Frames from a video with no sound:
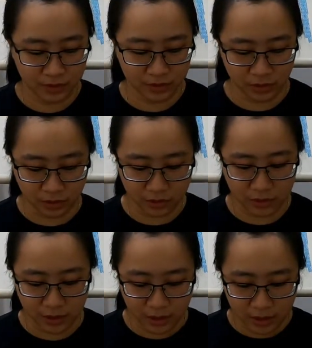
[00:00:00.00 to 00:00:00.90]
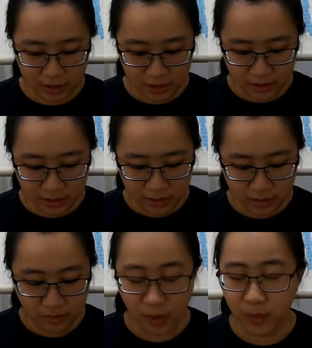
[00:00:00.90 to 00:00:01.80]
So
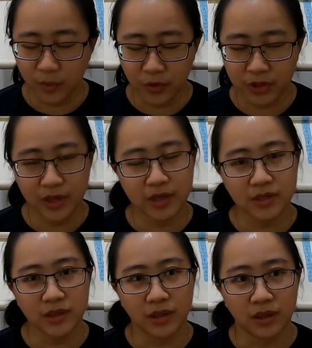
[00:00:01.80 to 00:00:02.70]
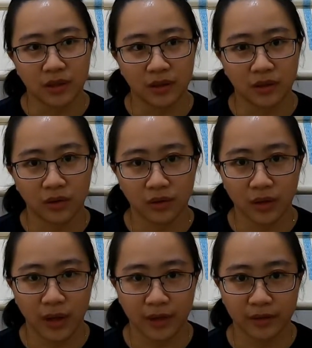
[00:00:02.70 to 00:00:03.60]
Mbak Puput is a
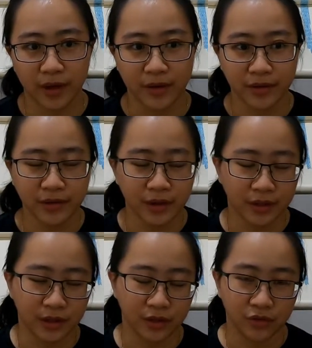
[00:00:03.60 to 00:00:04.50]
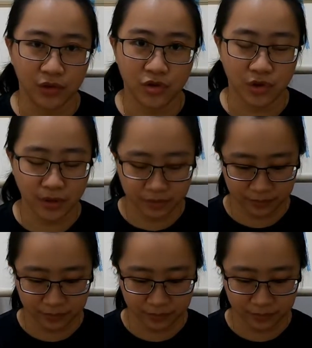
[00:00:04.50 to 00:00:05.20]
local hand dyer in Indonesia.